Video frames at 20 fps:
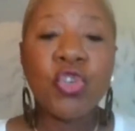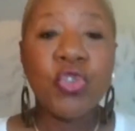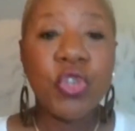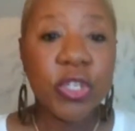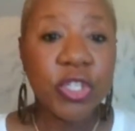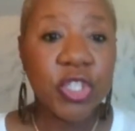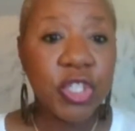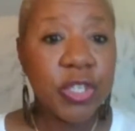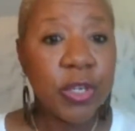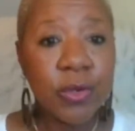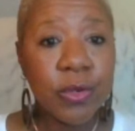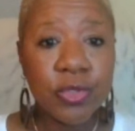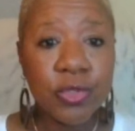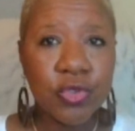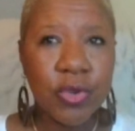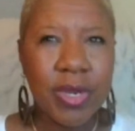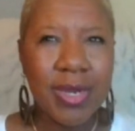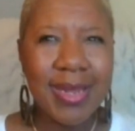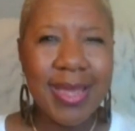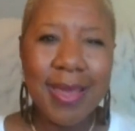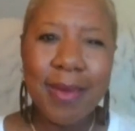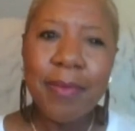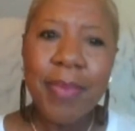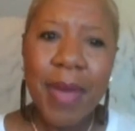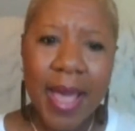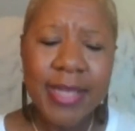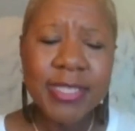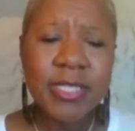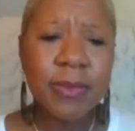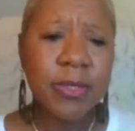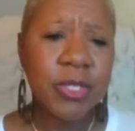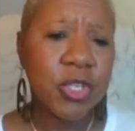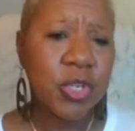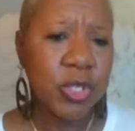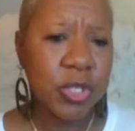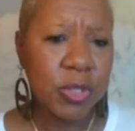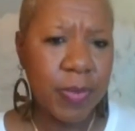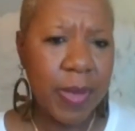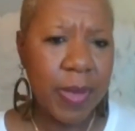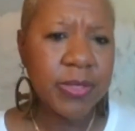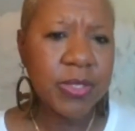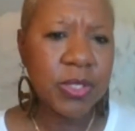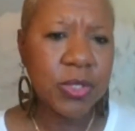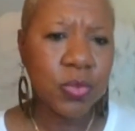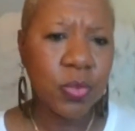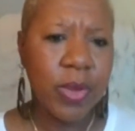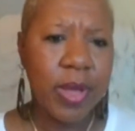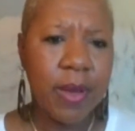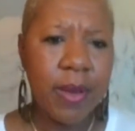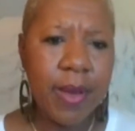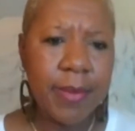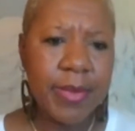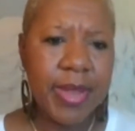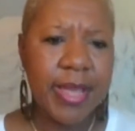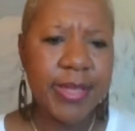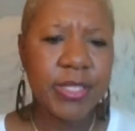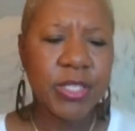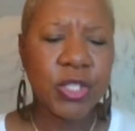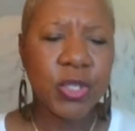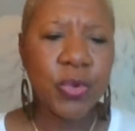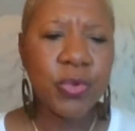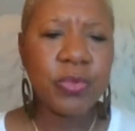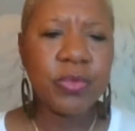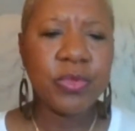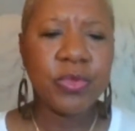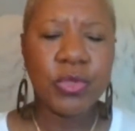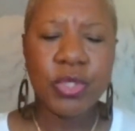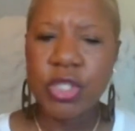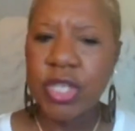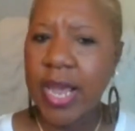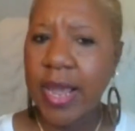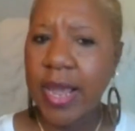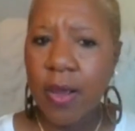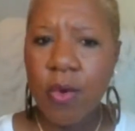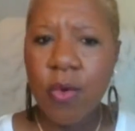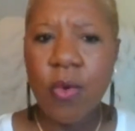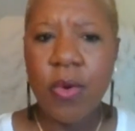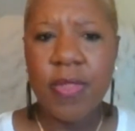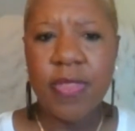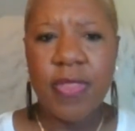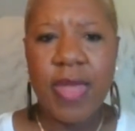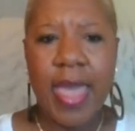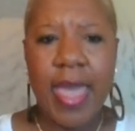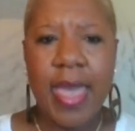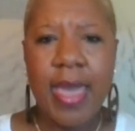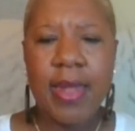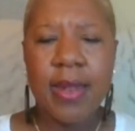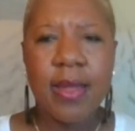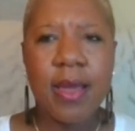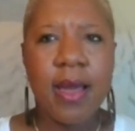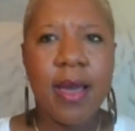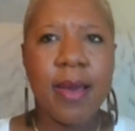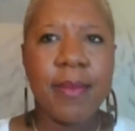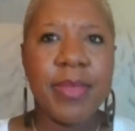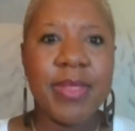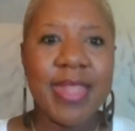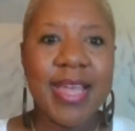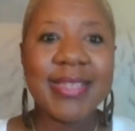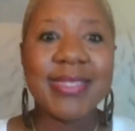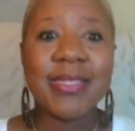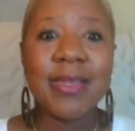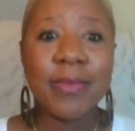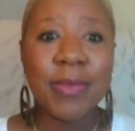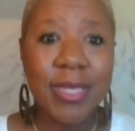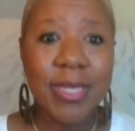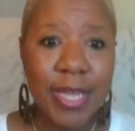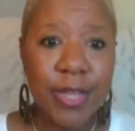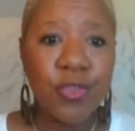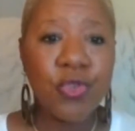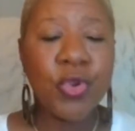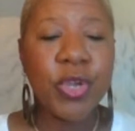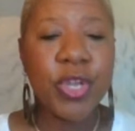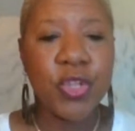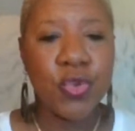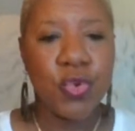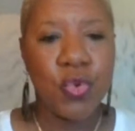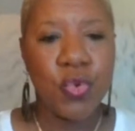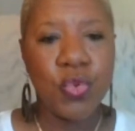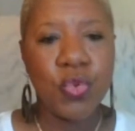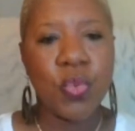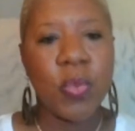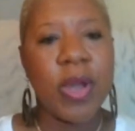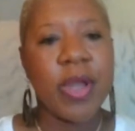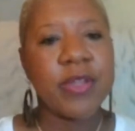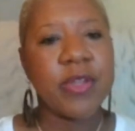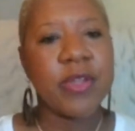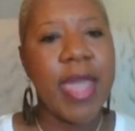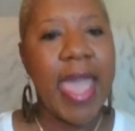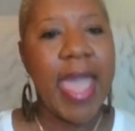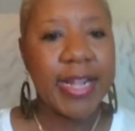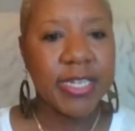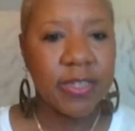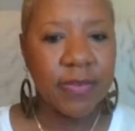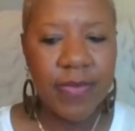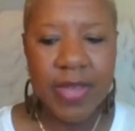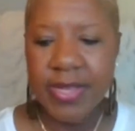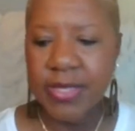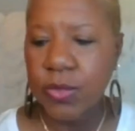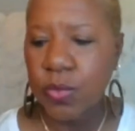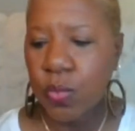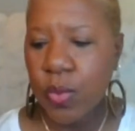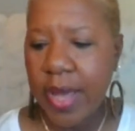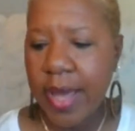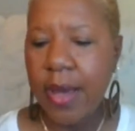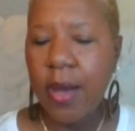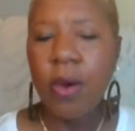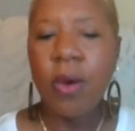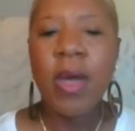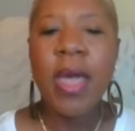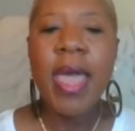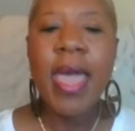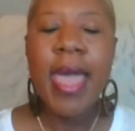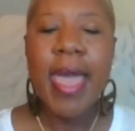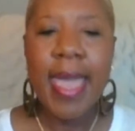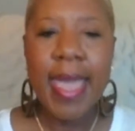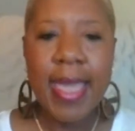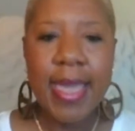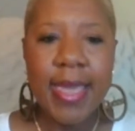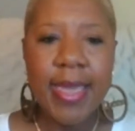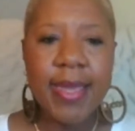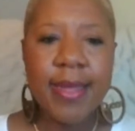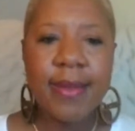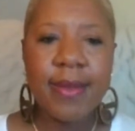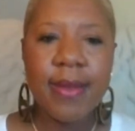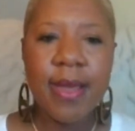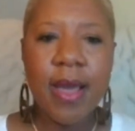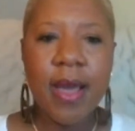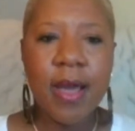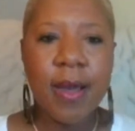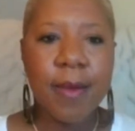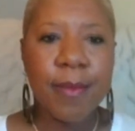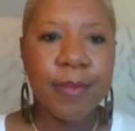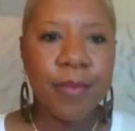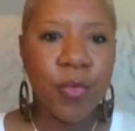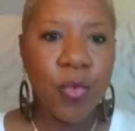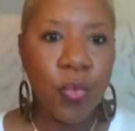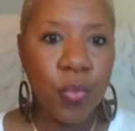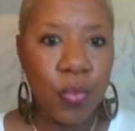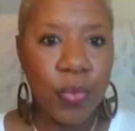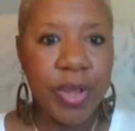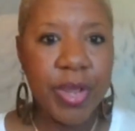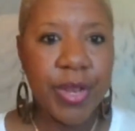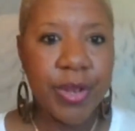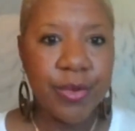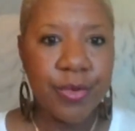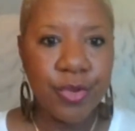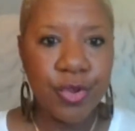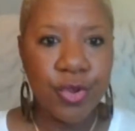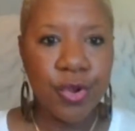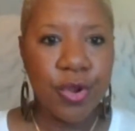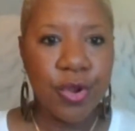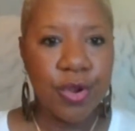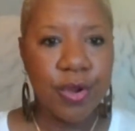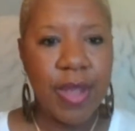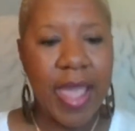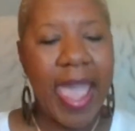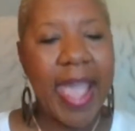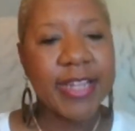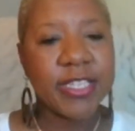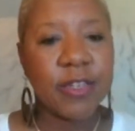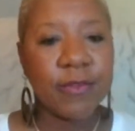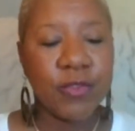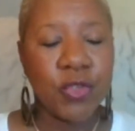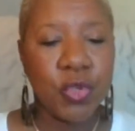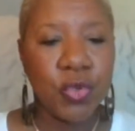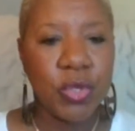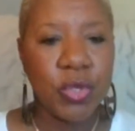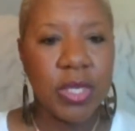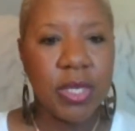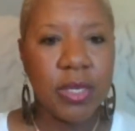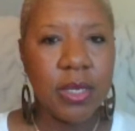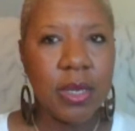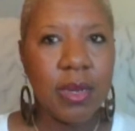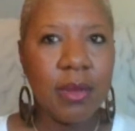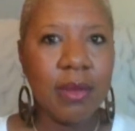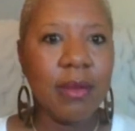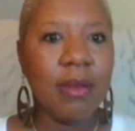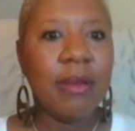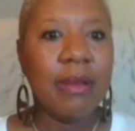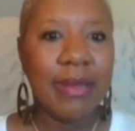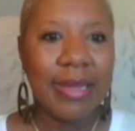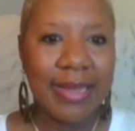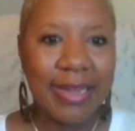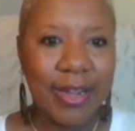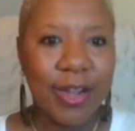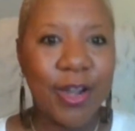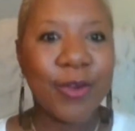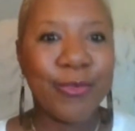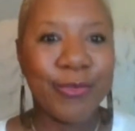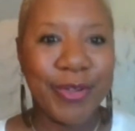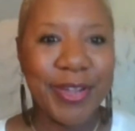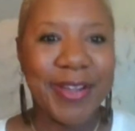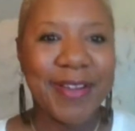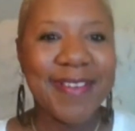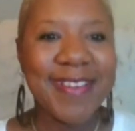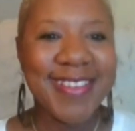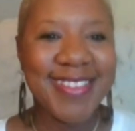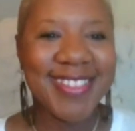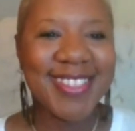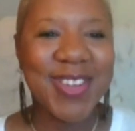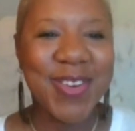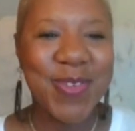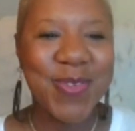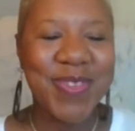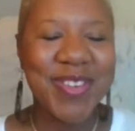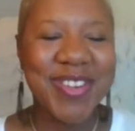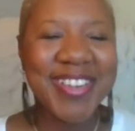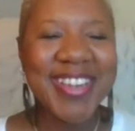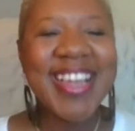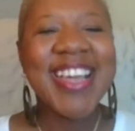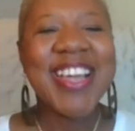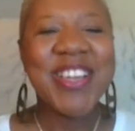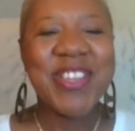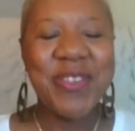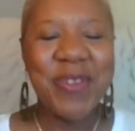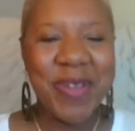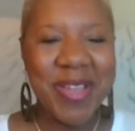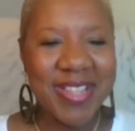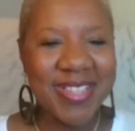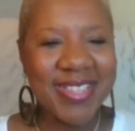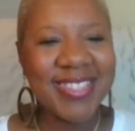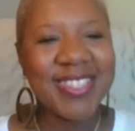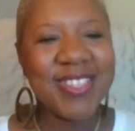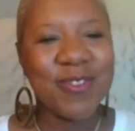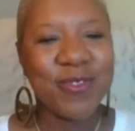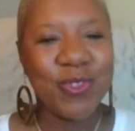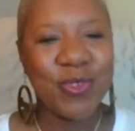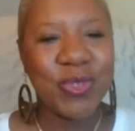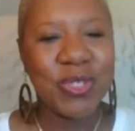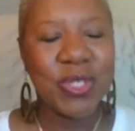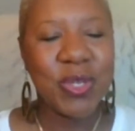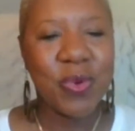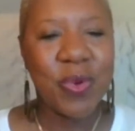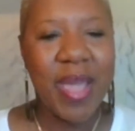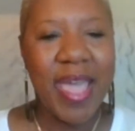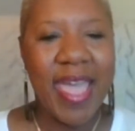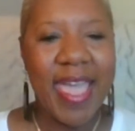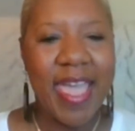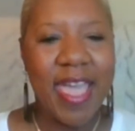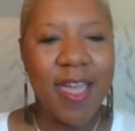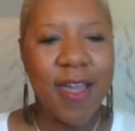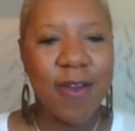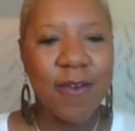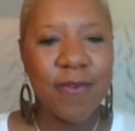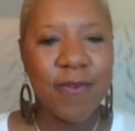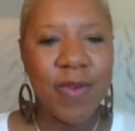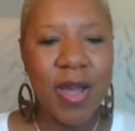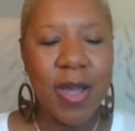children and possibly your spouse as well. I'm not certain. Check on that. And that's something that you can use while you're active as well. And when your active duty career is over, you still have